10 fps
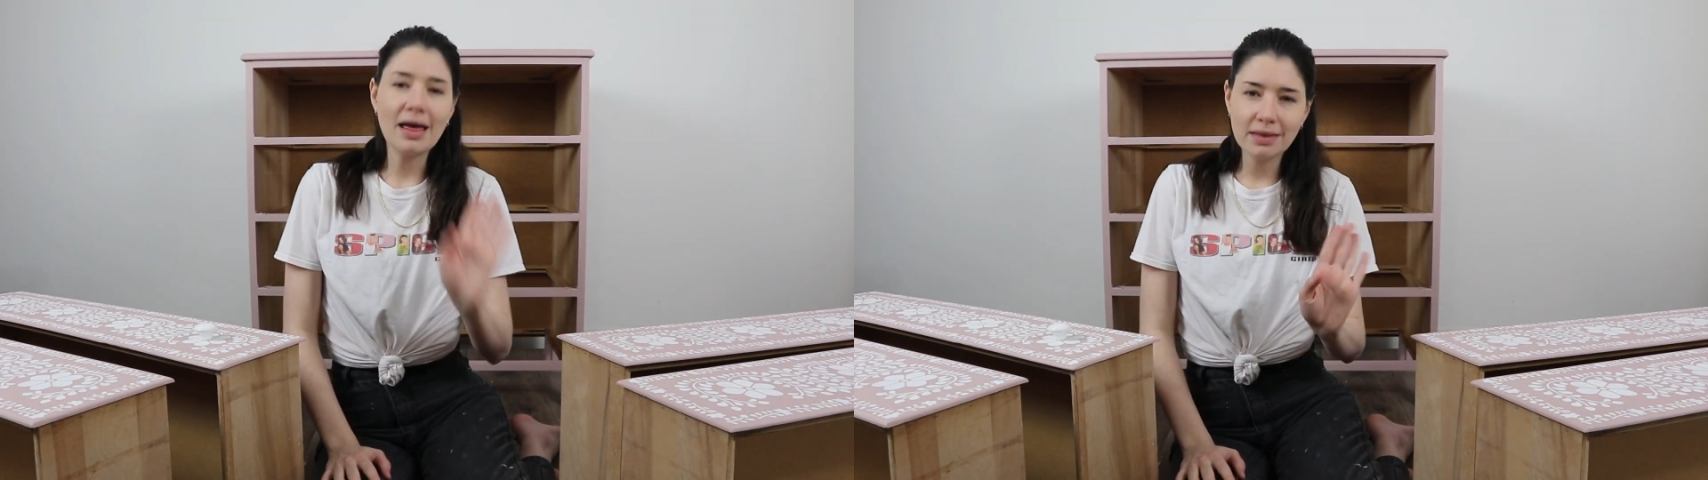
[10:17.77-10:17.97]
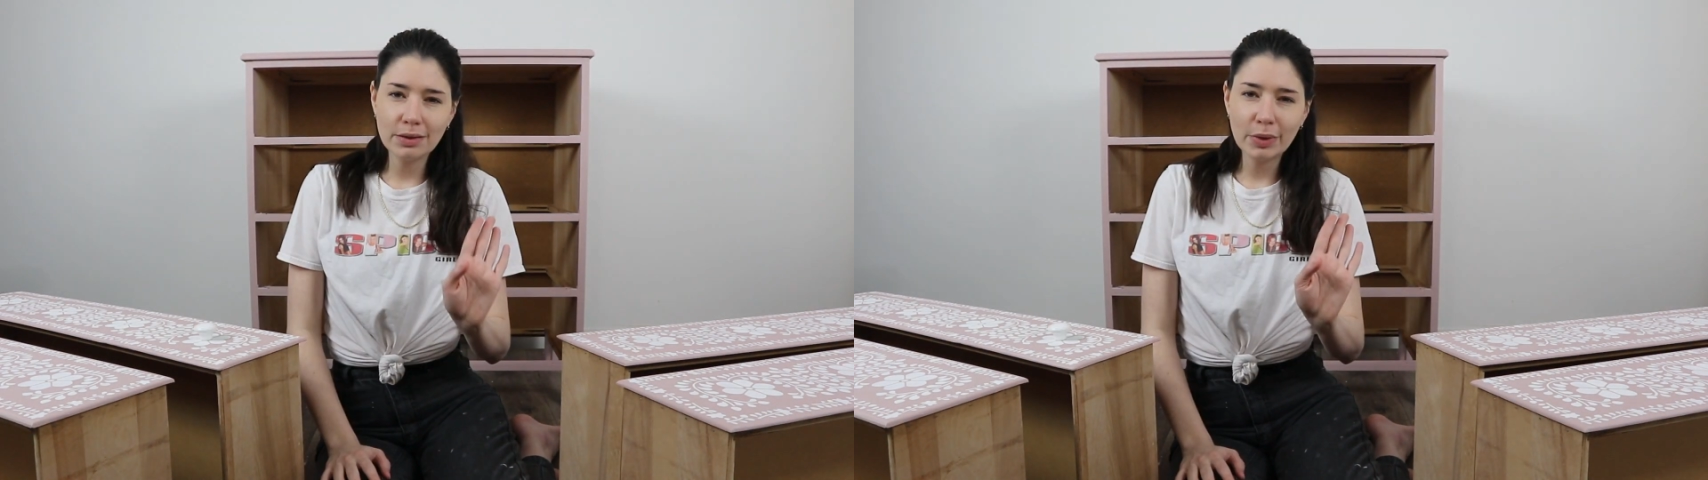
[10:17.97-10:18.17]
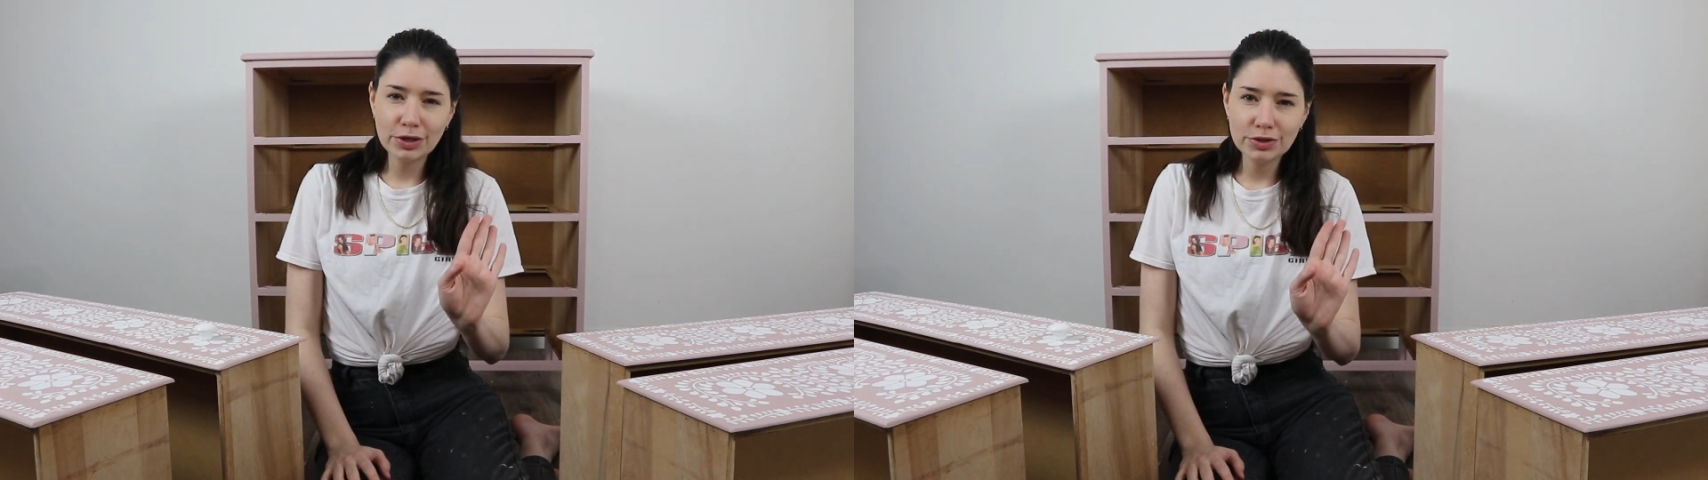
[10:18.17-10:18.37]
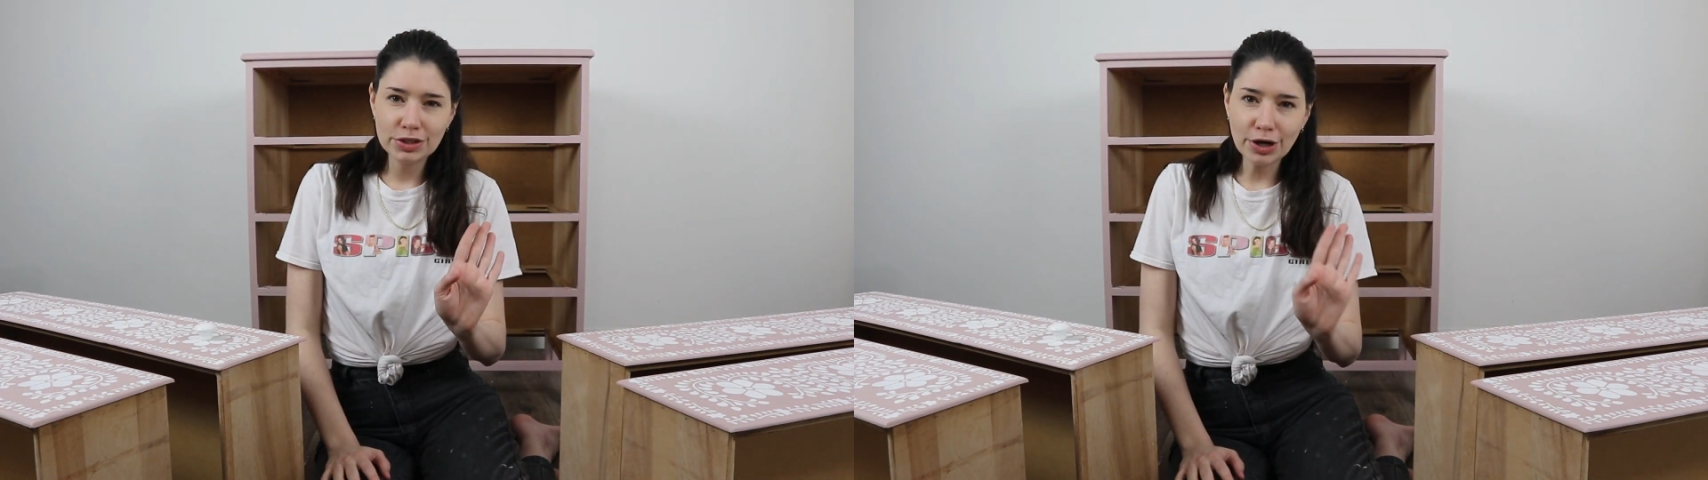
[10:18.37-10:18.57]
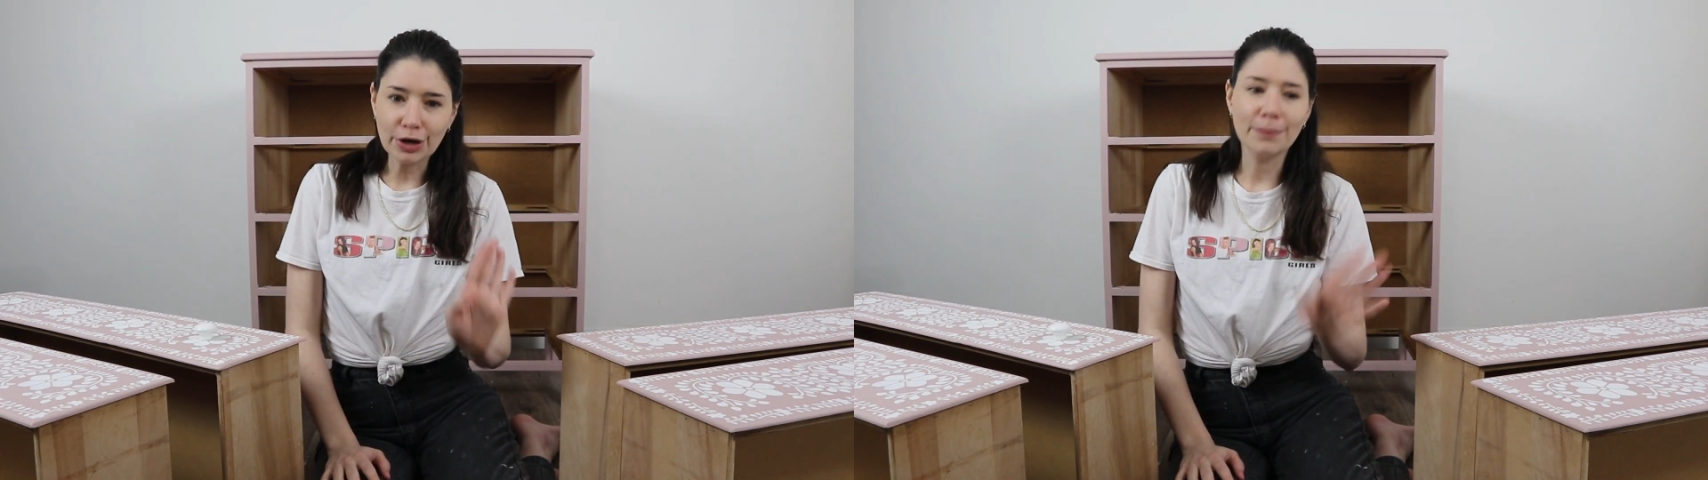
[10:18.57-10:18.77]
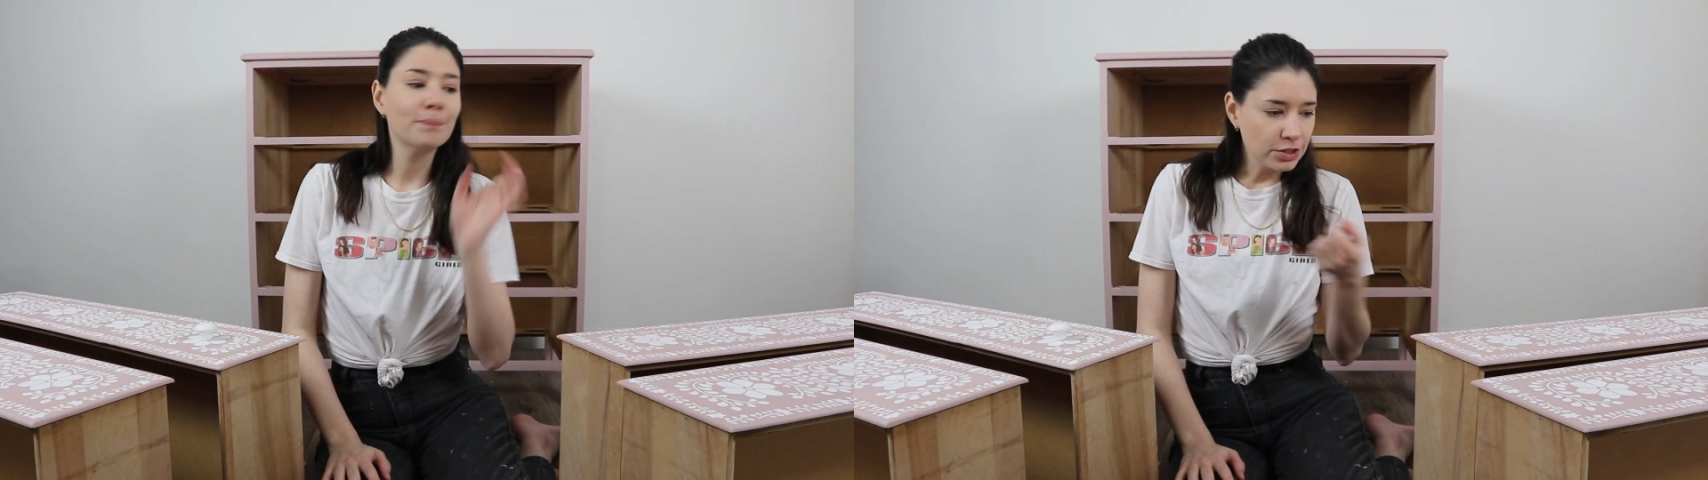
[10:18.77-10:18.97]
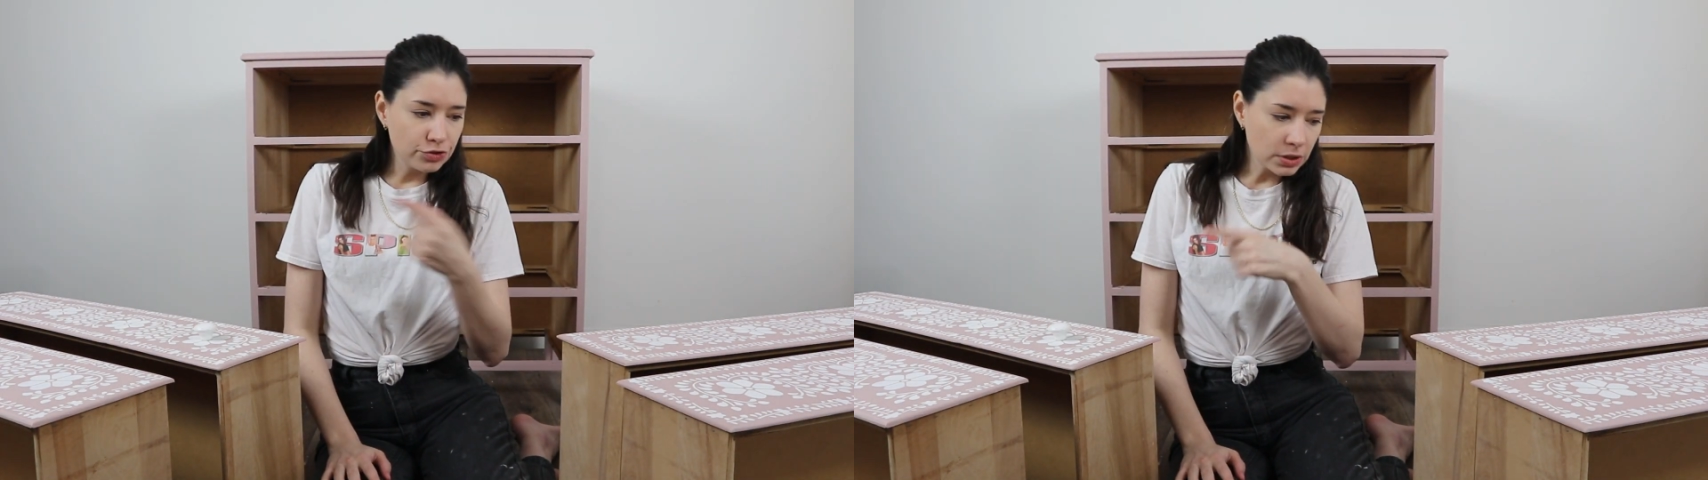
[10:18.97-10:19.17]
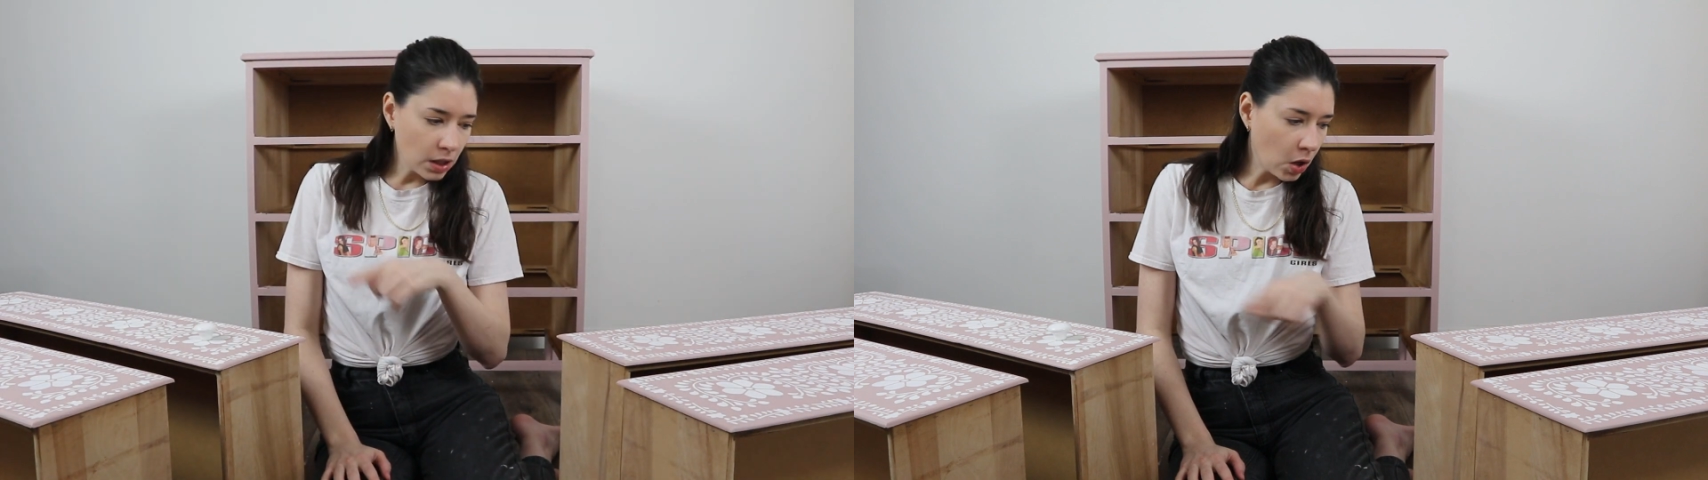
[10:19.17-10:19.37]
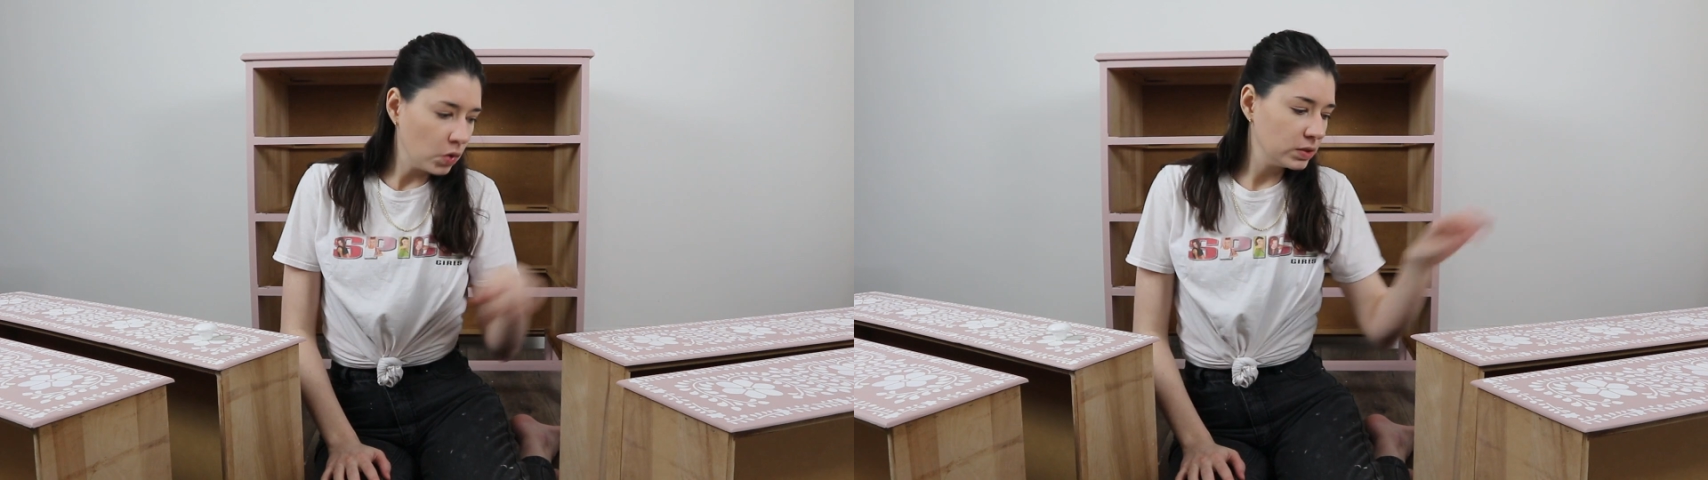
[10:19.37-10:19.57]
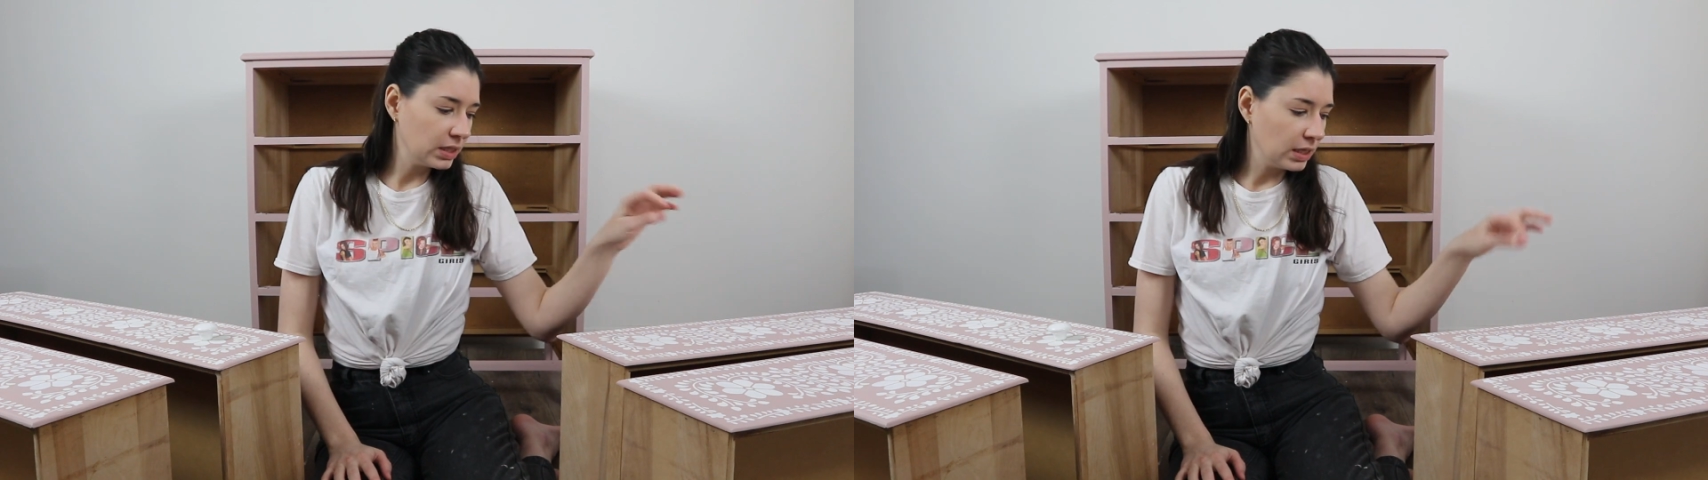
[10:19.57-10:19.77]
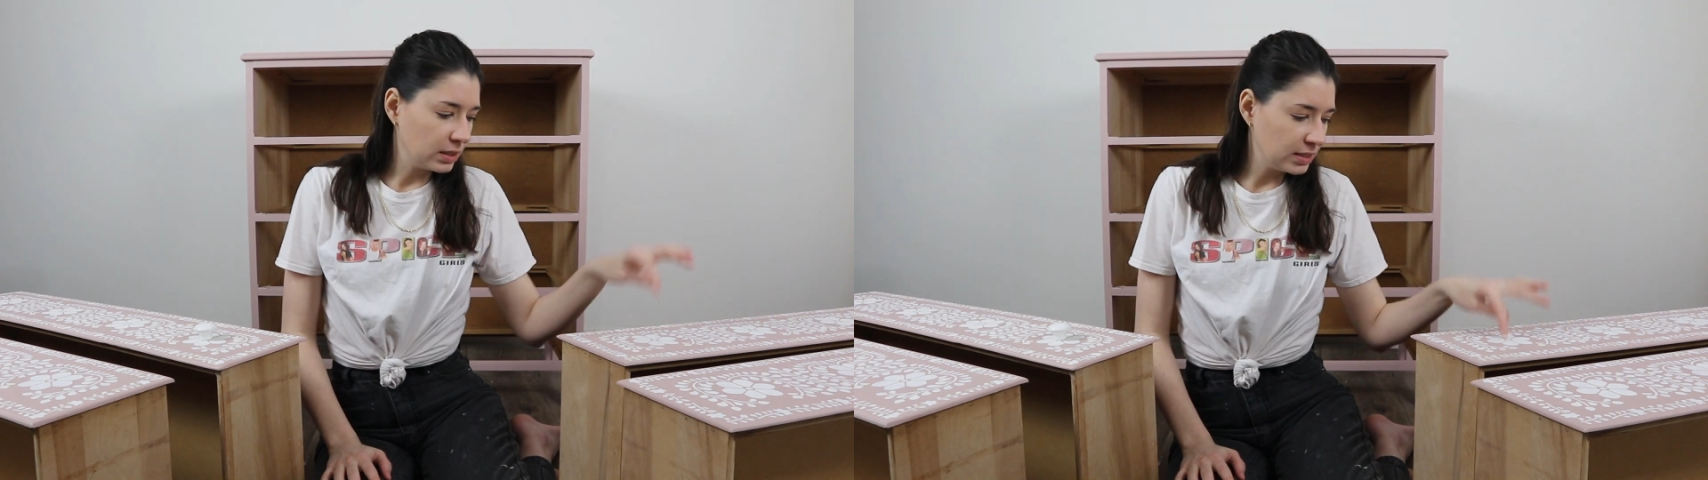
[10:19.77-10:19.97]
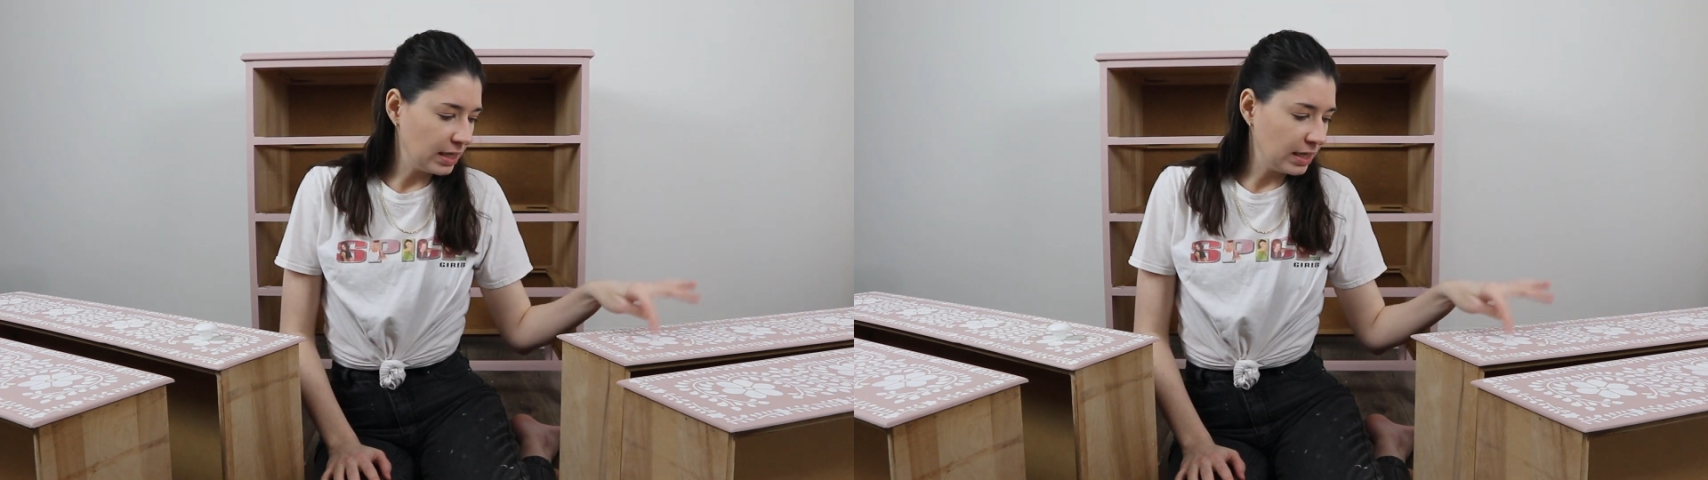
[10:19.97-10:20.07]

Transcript: I think we're good to go. I'm gonna drill holes in the